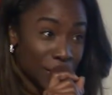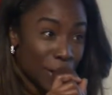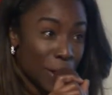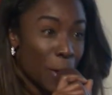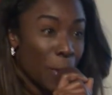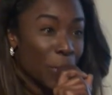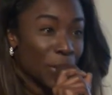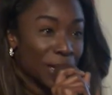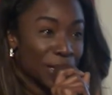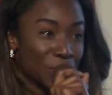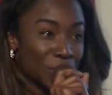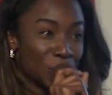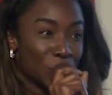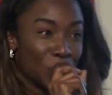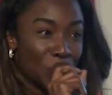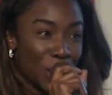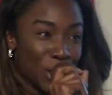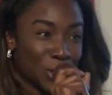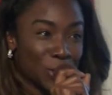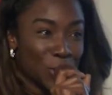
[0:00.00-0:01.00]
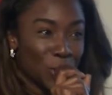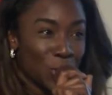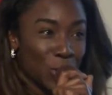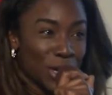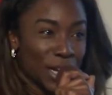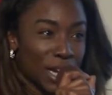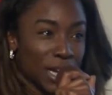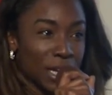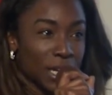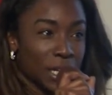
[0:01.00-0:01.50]
But let's just make sure
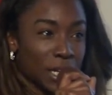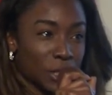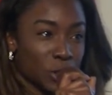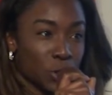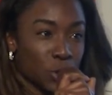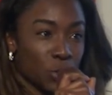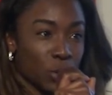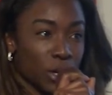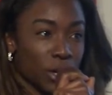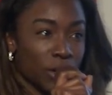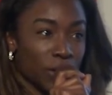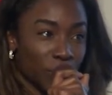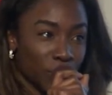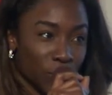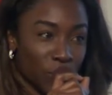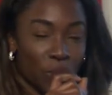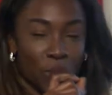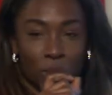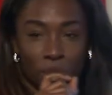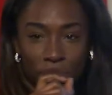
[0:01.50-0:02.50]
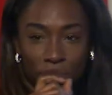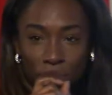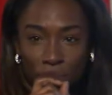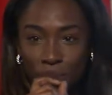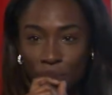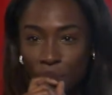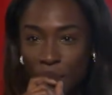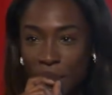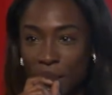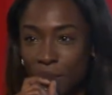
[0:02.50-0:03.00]
we're getting into it for
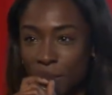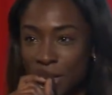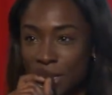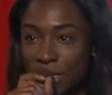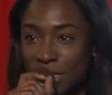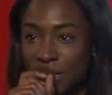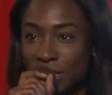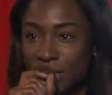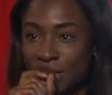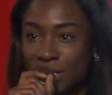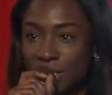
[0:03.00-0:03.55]
the right reasons.